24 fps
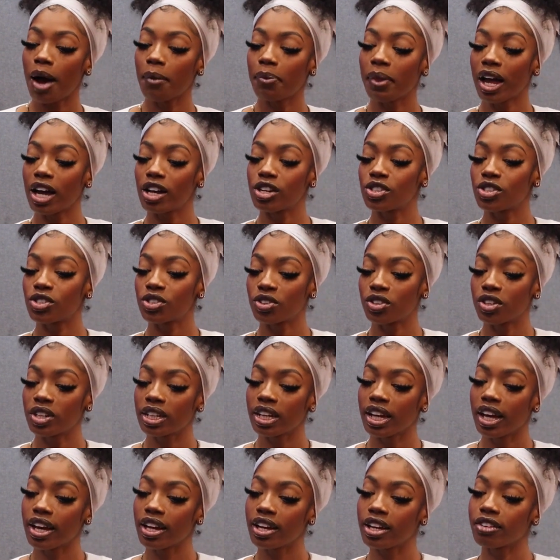I'm not
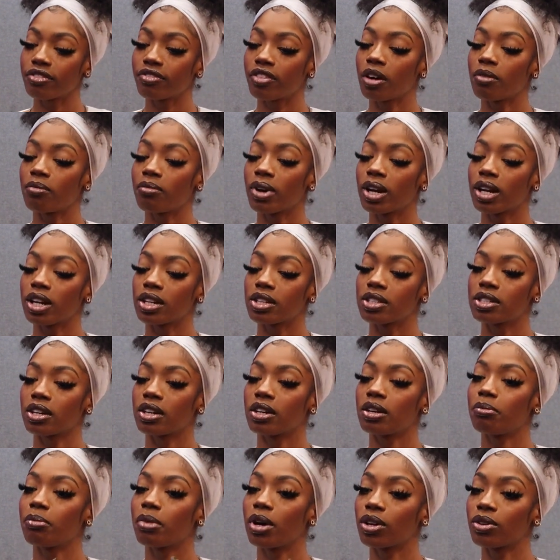sure yet if I'm ready
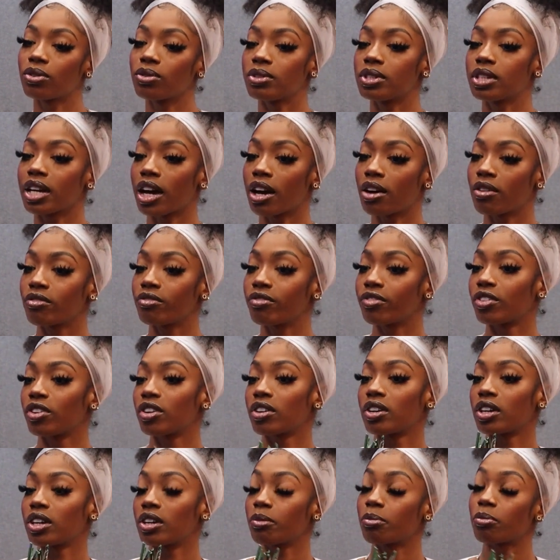to buckle down
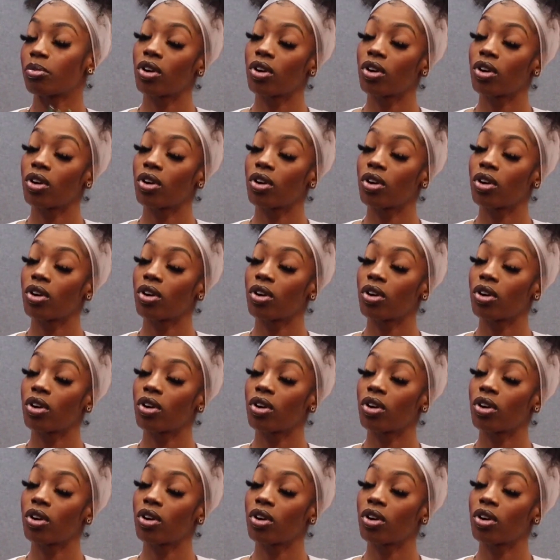for